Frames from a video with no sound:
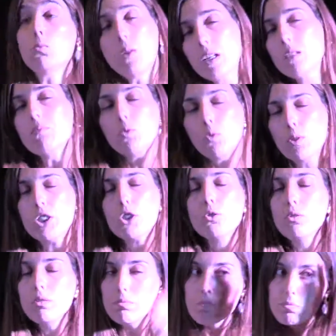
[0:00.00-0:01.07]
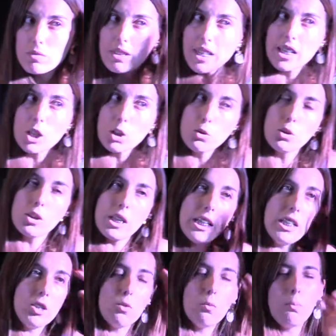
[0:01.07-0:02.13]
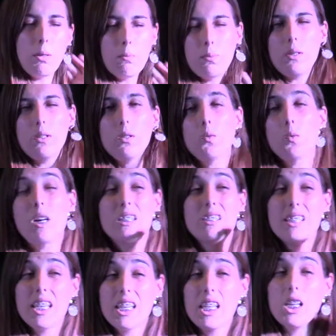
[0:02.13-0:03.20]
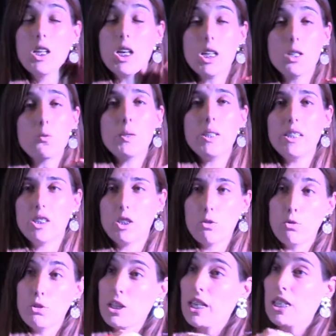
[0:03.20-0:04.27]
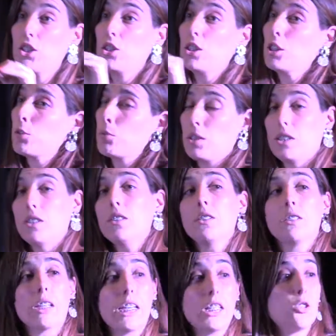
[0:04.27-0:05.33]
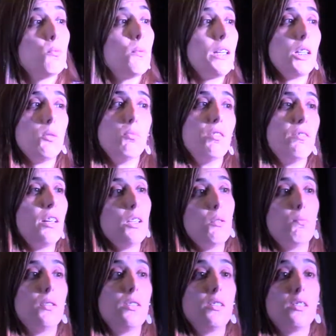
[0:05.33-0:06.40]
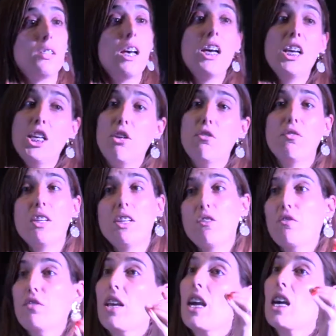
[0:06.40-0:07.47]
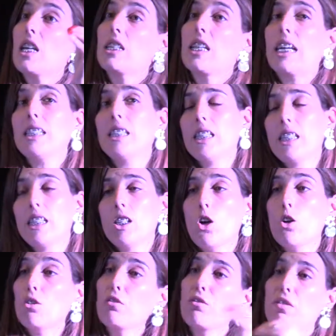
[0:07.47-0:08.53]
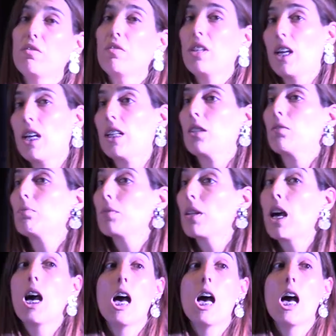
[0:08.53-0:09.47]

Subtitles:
Well, we should take a look into people who are taking a risk to change the careers and to become developers, even if they are 19 or 59.